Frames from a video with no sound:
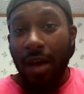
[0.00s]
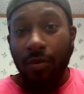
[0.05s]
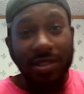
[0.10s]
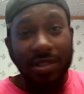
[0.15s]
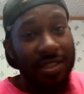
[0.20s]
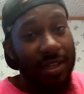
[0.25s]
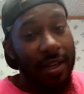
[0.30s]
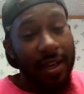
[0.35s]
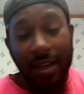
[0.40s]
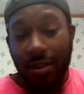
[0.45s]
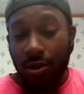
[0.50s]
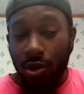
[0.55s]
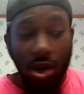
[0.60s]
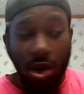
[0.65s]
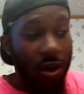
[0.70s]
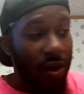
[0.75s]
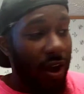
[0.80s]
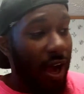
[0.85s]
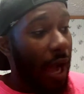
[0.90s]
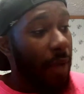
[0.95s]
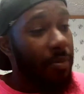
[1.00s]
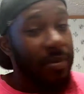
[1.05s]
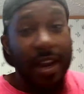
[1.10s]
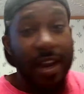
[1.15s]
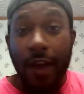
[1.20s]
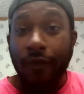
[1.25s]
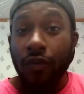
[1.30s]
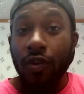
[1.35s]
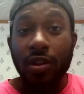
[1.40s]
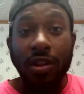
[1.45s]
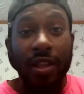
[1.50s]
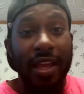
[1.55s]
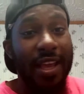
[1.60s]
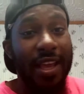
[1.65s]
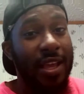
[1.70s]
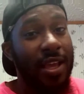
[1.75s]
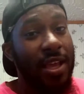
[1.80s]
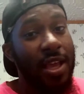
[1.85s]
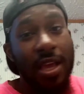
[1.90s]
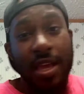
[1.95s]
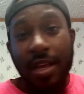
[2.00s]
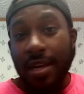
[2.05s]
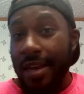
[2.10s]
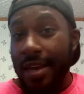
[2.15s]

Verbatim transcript: I was you know, I'm never late,